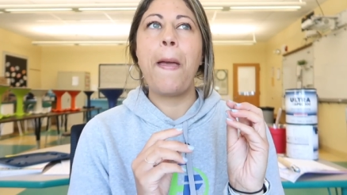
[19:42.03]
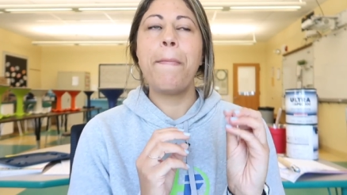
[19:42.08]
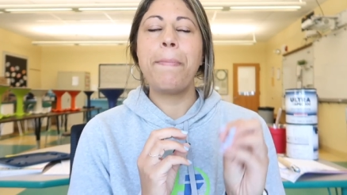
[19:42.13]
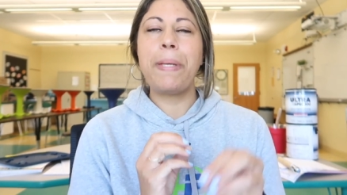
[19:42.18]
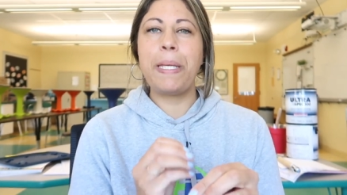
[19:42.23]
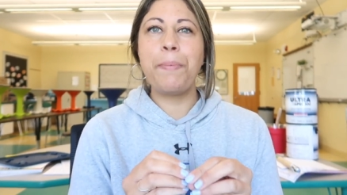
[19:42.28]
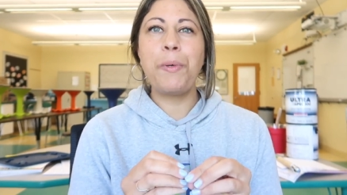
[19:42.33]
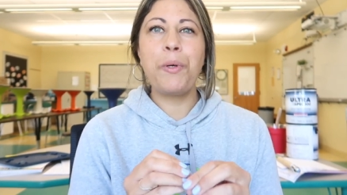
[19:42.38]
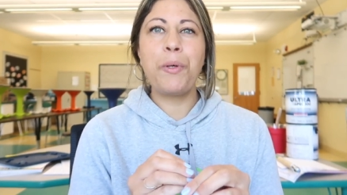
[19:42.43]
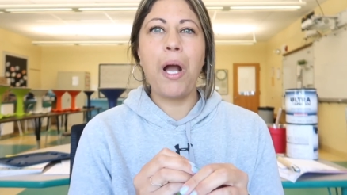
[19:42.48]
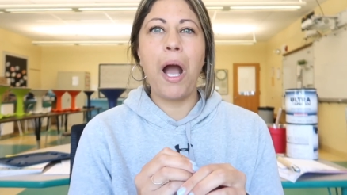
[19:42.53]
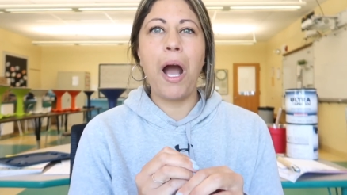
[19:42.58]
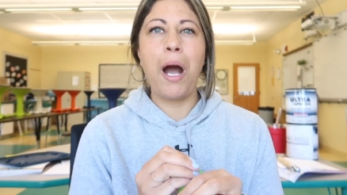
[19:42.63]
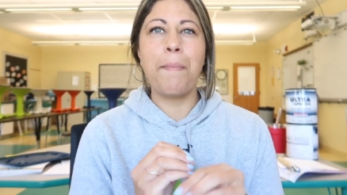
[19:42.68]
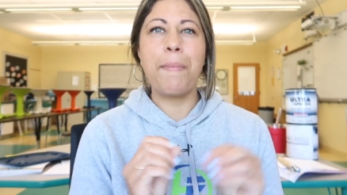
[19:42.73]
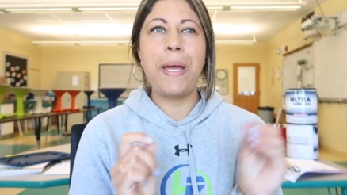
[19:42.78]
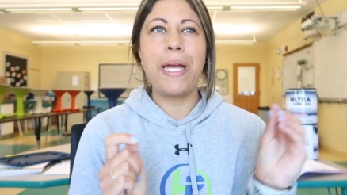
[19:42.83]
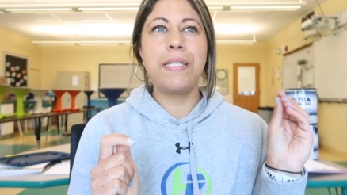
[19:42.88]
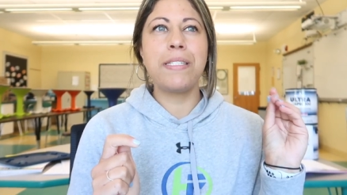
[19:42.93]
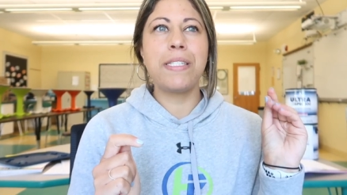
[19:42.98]
people
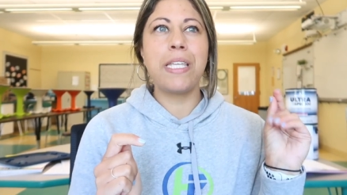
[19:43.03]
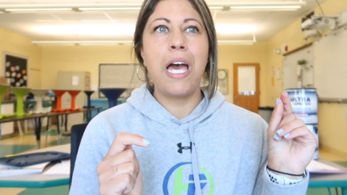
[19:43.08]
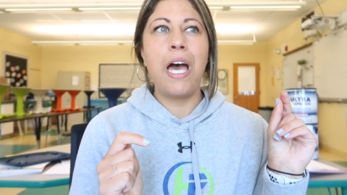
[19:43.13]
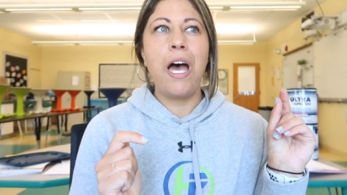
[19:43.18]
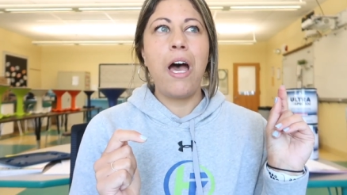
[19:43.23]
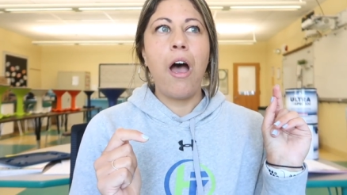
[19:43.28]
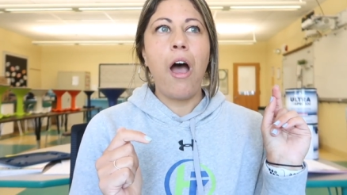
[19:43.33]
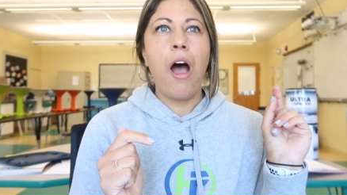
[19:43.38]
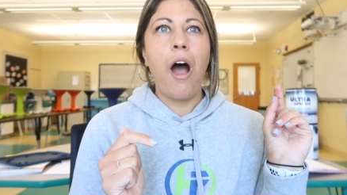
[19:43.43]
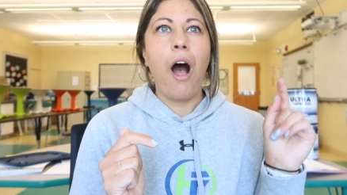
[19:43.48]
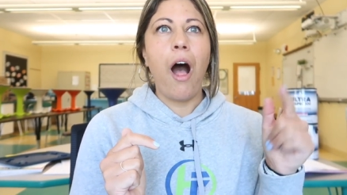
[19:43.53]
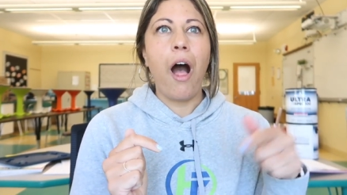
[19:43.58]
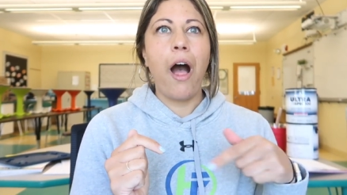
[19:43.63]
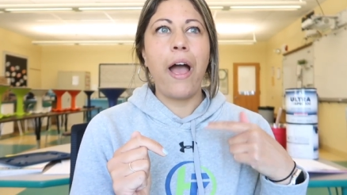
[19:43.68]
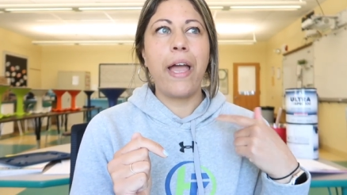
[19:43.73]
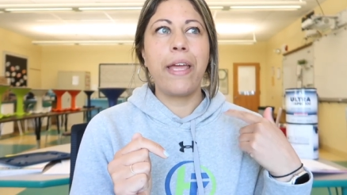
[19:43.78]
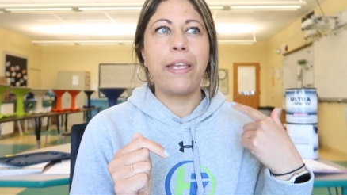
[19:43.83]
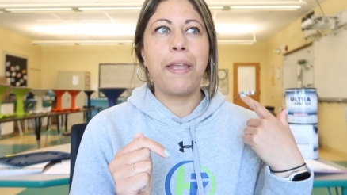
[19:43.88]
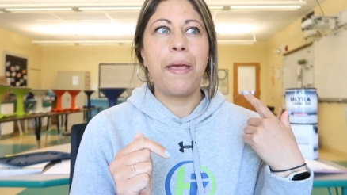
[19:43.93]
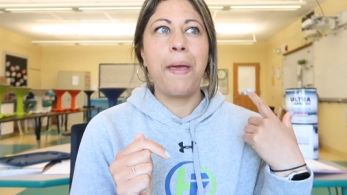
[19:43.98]
comment
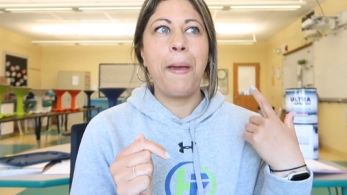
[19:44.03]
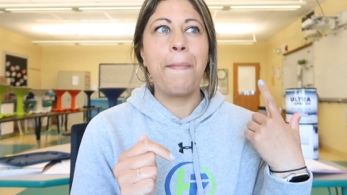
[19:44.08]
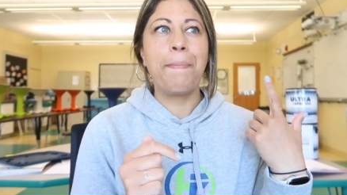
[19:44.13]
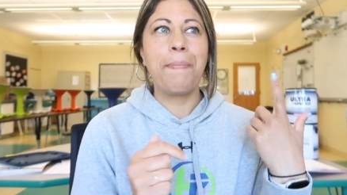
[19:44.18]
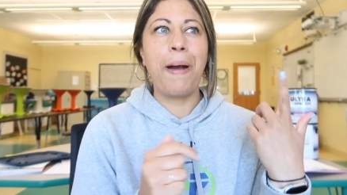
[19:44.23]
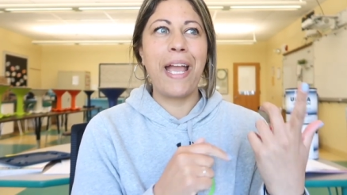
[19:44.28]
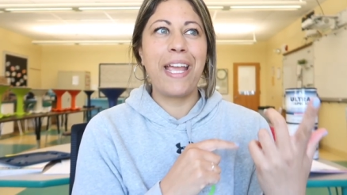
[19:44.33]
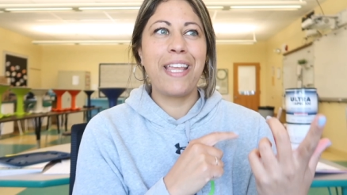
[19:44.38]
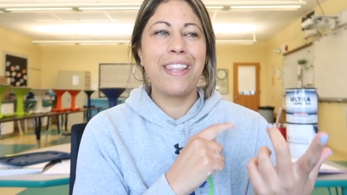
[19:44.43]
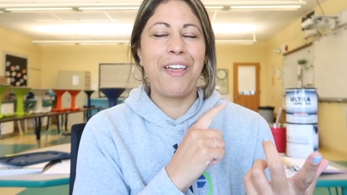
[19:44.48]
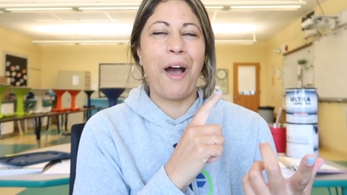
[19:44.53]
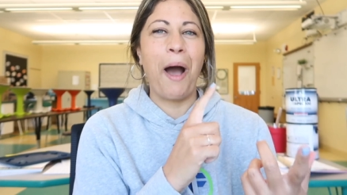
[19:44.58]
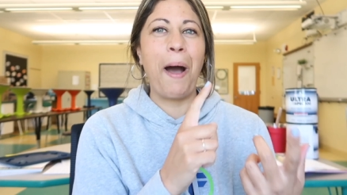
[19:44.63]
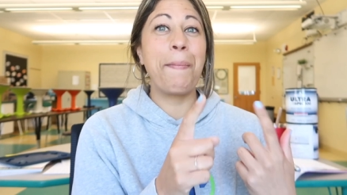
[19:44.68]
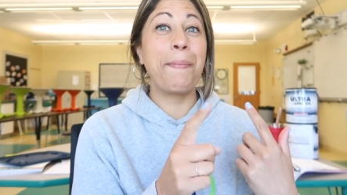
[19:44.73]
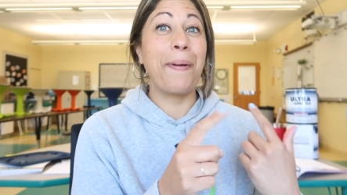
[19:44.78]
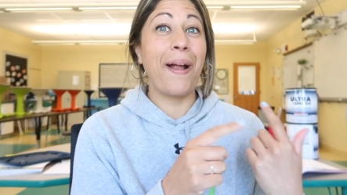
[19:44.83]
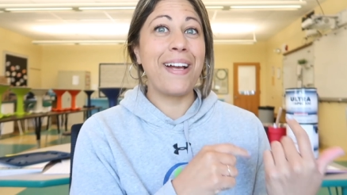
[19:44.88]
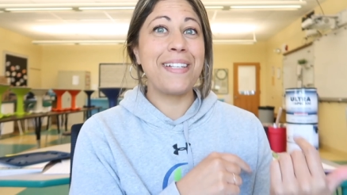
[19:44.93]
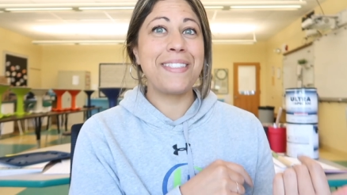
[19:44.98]
on my
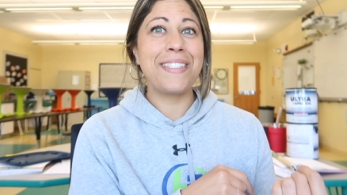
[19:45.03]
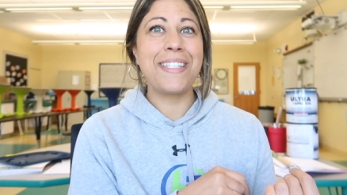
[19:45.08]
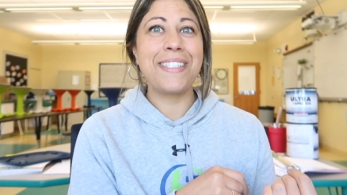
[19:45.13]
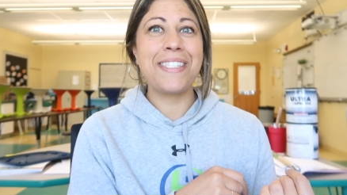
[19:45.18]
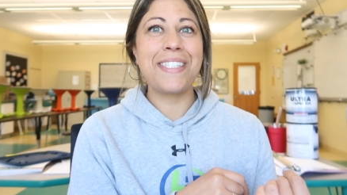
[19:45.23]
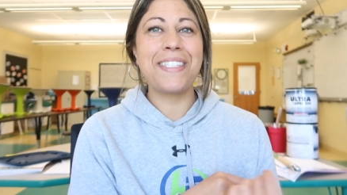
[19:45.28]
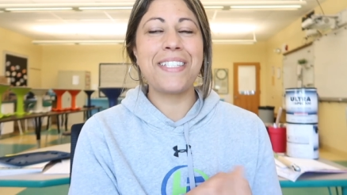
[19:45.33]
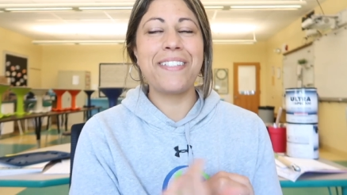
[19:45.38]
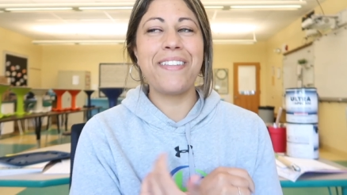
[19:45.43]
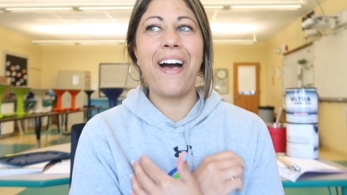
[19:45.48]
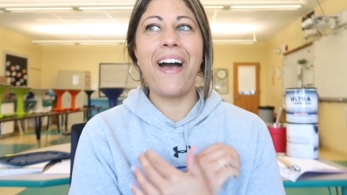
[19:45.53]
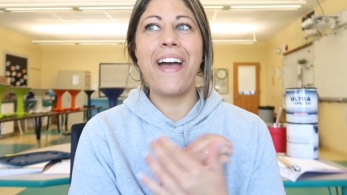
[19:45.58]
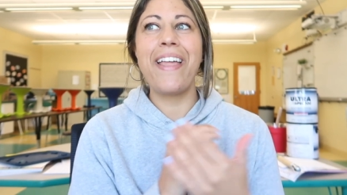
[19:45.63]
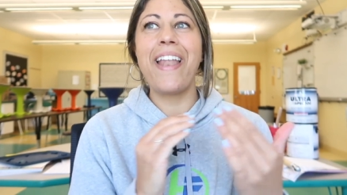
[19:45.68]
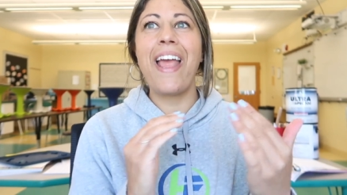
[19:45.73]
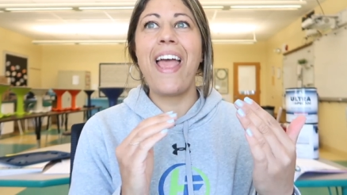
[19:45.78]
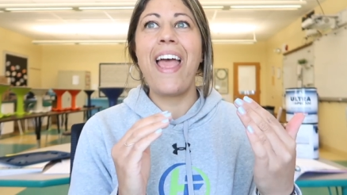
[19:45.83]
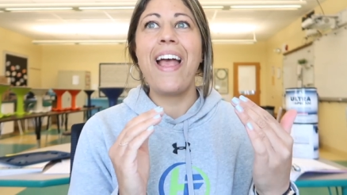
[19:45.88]
thought processes a lot.